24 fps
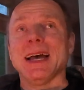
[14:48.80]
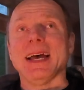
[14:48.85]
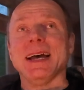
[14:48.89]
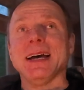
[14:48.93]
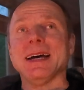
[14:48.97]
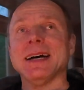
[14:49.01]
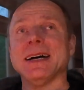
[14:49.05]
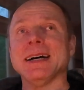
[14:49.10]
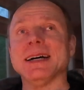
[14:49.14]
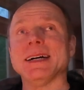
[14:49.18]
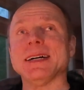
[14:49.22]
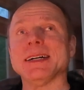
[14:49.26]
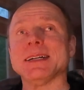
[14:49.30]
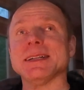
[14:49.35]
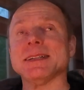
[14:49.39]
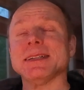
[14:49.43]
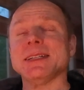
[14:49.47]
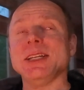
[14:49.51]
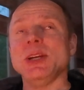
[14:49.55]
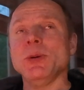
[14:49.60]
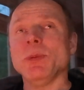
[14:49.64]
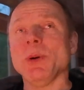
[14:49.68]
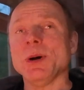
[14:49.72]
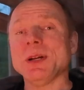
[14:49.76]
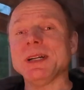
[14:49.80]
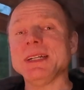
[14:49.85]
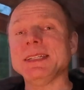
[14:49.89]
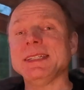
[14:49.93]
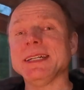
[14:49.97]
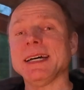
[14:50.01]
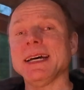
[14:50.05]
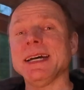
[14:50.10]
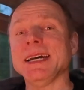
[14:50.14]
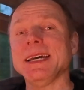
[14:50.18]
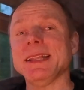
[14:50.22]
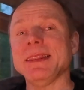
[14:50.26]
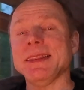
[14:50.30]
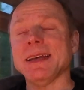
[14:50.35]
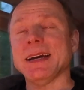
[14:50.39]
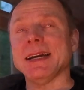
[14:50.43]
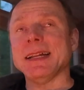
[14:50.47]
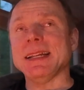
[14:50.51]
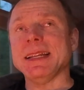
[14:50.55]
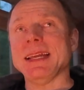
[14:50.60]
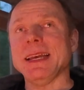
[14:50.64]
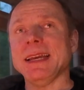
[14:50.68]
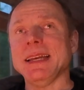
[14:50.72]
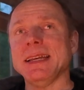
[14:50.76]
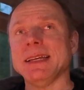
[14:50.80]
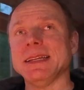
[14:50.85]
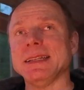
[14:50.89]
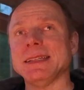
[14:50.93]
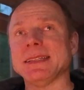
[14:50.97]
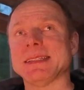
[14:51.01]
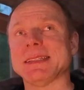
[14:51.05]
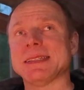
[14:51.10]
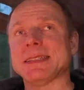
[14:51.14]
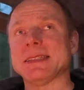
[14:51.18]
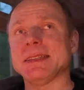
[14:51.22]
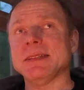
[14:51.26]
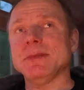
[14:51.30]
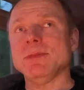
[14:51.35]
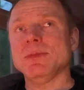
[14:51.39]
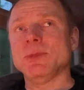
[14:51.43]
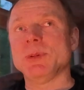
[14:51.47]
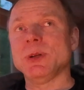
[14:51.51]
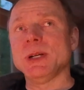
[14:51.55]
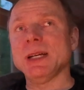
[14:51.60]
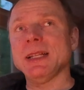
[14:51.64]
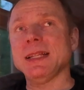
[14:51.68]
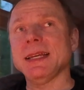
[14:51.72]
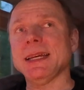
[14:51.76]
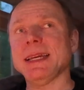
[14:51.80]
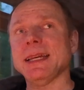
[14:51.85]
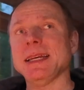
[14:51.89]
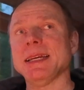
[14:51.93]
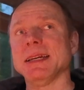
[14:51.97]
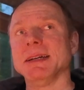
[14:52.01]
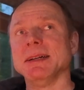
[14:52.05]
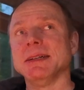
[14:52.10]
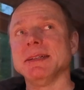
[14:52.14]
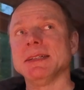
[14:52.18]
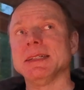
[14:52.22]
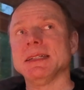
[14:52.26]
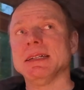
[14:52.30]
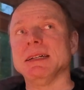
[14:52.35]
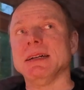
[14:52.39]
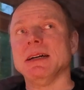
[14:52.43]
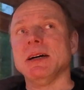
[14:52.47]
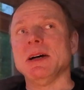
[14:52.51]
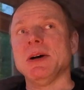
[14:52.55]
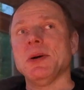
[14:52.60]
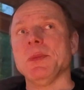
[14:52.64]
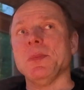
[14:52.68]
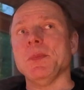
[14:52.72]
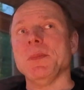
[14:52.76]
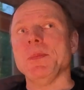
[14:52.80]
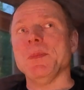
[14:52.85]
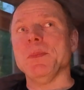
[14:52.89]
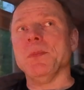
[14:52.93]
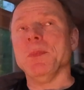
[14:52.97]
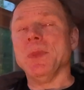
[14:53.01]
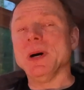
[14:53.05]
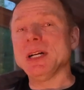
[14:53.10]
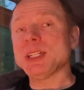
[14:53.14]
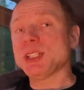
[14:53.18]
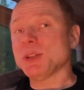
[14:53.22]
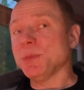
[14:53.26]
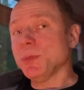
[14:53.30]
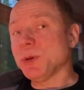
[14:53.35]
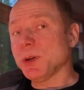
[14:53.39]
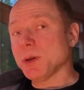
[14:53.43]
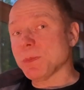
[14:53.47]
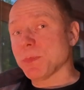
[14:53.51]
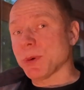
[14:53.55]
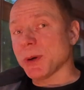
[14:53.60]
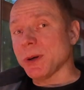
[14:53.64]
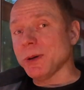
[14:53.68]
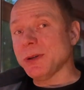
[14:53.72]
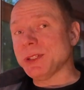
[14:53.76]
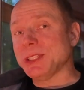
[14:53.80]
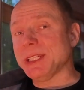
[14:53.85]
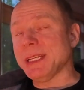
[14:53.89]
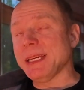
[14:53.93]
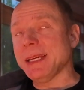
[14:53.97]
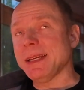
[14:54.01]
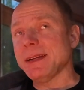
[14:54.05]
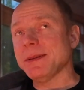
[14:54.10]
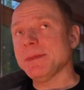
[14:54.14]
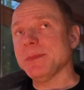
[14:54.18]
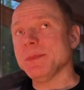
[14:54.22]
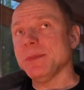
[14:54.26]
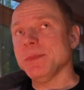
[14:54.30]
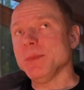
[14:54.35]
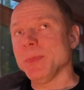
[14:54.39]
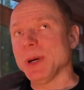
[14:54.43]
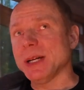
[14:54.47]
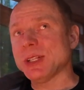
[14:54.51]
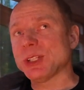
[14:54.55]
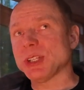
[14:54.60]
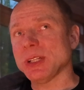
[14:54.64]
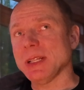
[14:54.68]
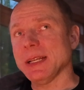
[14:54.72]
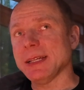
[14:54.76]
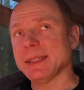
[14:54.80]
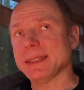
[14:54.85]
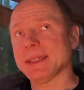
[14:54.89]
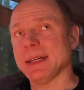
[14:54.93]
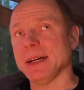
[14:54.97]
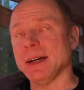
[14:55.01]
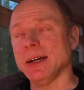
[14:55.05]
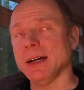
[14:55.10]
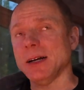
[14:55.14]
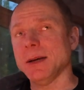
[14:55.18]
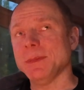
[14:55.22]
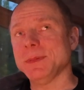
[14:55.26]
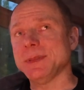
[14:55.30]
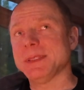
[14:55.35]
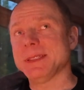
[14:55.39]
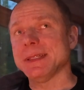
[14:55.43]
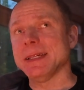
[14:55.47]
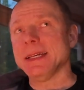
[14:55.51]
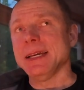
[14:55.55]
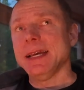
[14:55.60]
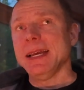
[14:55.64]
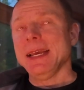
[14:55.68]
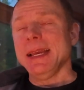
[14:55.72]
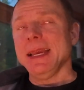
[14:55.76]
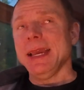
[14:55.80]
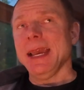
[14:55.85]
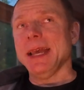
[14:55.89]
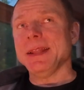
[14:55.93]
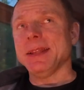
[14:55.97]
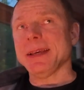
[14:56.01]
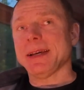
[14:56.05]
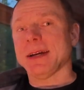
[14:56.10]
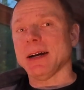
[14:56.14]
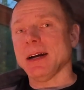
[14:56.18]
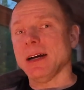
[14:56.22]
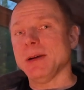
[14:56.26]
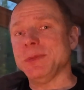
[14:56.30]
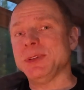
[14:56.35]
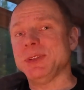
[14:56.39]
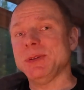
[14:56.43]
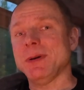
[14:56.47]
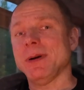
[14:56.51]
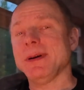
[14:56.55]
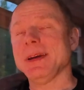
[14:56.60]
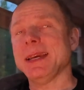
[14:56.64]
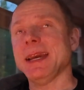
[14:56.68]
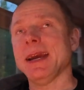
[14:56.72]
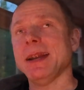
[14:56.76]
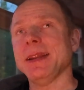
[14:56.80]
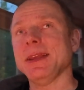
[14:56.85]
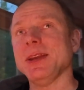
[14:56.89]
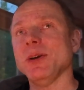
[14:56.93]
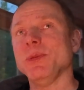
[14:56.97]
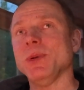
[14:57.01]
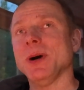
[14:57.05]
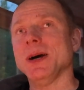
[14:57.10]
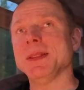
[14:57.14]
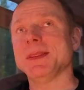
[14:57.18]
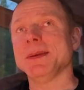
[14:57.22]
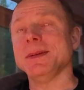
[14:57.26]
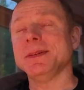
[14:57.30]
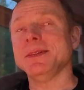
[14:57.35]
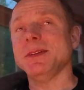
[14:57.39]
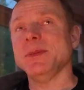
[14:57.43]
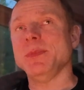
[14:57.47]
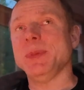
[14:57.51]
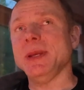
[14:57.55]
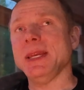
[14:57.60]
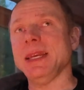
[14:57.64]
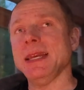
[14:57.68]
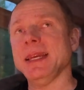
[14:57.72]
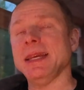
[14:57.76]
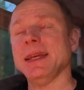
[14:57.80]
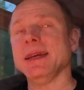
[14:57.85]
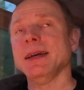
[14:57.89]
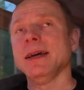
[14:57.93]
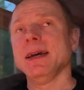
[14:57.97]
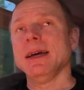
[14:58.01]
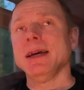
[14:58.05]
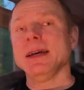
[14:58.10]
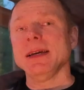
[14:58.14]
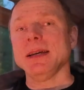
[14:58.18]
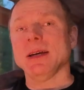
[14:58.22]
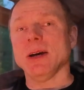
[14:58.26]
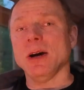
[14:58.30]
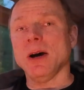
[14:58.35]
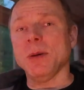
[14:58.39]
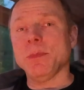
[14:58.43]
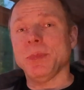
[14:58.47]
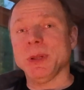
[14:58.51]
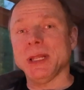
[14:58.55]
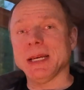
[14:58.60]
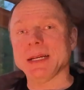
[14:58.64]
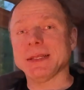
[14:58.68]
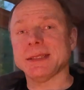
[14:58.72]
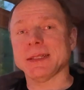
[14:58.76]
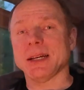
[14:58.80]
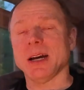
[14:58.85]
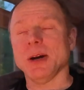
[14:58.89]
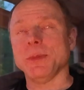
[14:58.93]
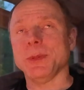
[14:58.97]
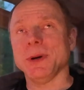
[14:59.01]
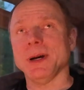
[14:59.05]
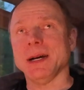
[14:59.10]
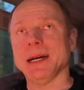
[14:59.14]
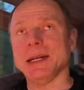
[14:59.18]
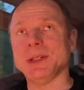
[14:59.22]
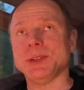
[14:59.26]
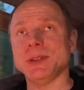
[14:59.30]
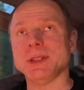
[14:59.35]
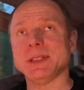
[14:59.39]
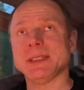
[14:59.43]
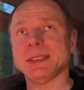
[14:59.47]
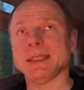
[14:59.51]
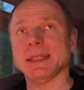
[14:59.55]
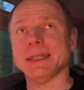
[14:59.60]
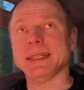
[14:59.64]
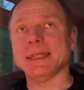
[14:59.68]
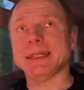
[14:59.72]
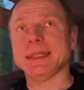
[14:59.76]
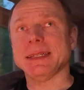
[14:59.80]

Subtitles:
You want a diet that is really much more protein, much less carbs, and the carbs you are getting, you want them to be complex carbohydrates like